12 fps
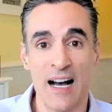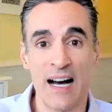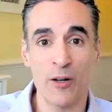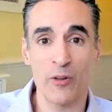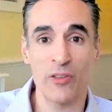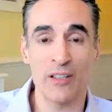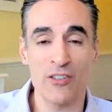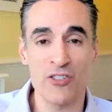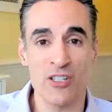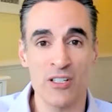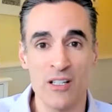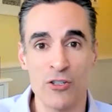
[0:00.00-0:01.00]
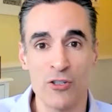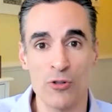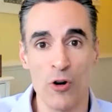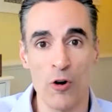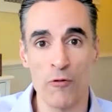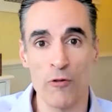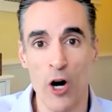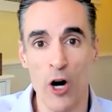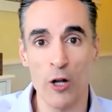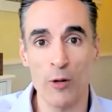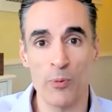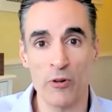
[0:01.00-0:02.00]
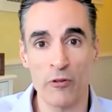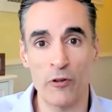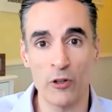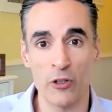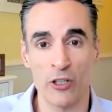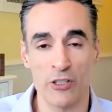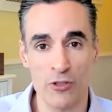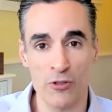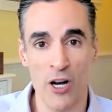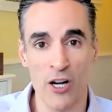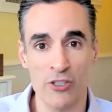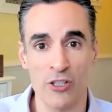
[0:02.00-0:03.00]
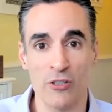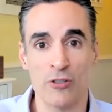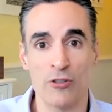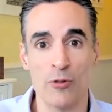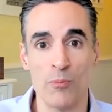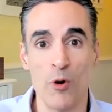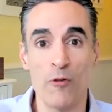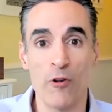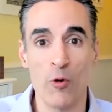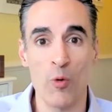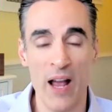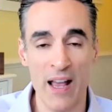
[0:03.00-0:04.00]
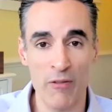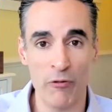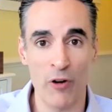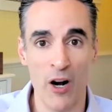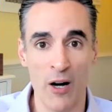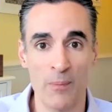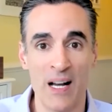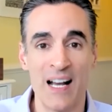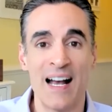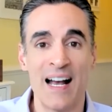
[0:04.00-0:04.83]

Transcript: I don't think there's a need to overhaul portfolio construction to move away from